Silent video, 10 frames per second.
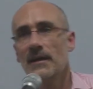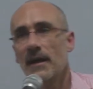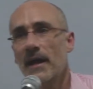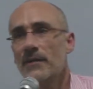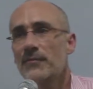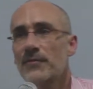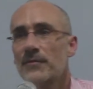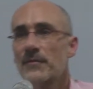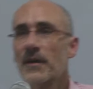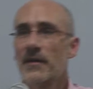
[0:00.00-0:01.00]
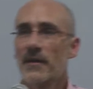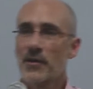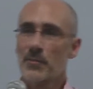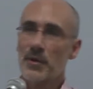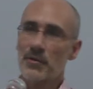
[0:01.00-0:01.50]
I had a
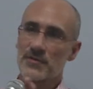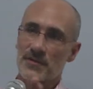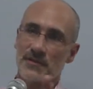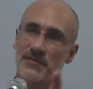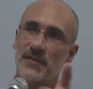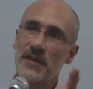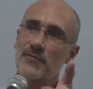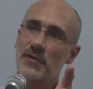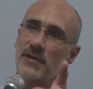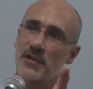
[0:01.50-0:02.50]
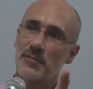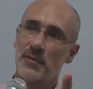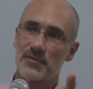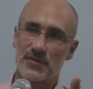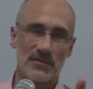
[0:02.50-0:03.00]
composer, a favorite
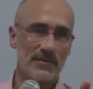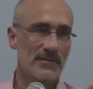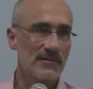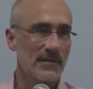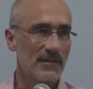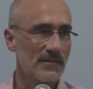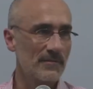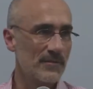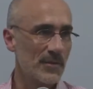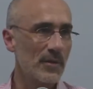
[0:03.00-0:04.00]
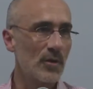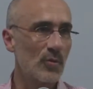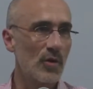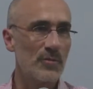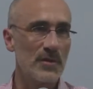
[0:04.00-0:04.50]
composer, somebody who
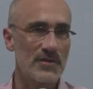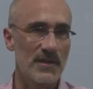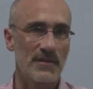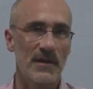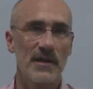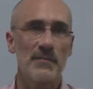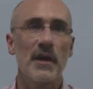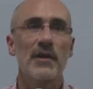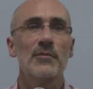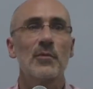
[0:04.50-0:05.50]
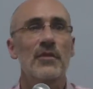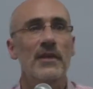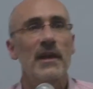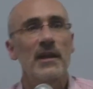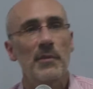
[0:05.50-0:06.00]
wrote music that I admired more than
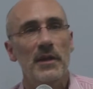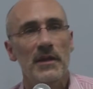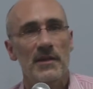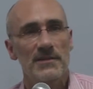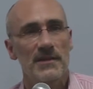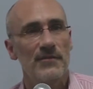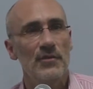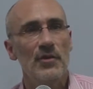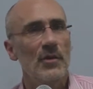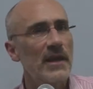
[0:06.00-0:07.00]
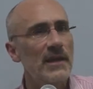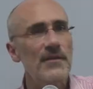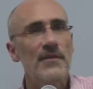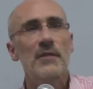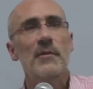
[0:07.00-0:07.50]
anybody else. And if you know
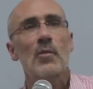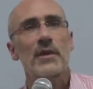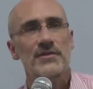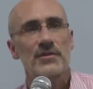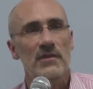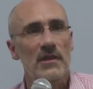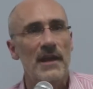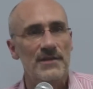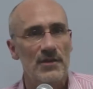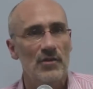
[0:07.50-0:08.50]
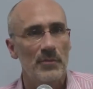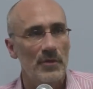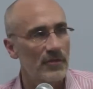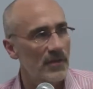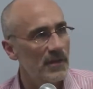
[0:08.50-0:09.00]
anything about Western classical
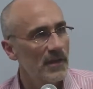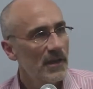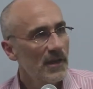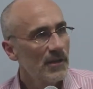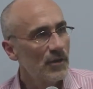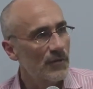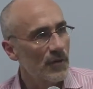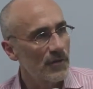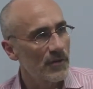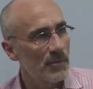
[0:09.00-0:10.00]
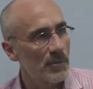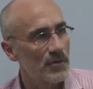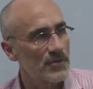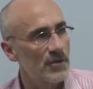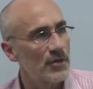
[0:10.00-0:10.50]
music, you've heard of the
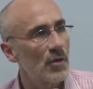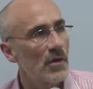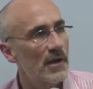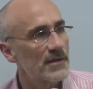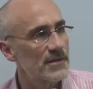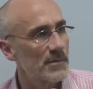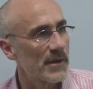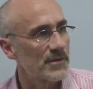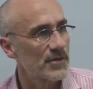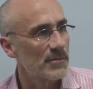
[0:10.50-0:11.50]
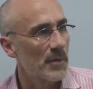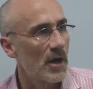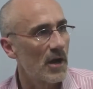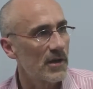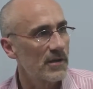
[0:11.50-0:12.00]
composer Johann Sebastian
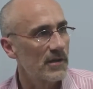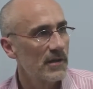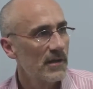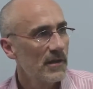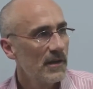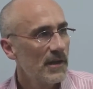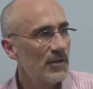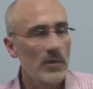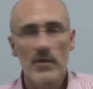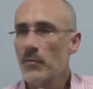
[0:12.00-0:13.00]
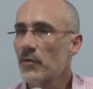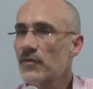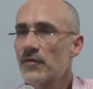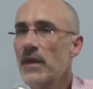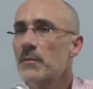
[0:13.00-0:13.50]
Bach. He's one of the most
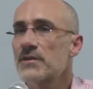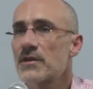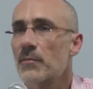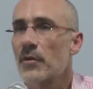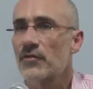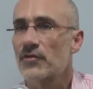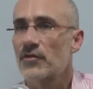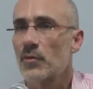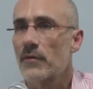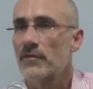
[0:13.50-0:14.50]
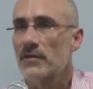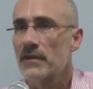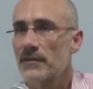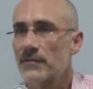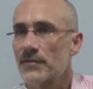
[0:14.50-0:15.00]
famous composers who ever
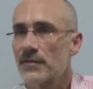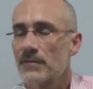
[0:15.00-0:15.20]
lived.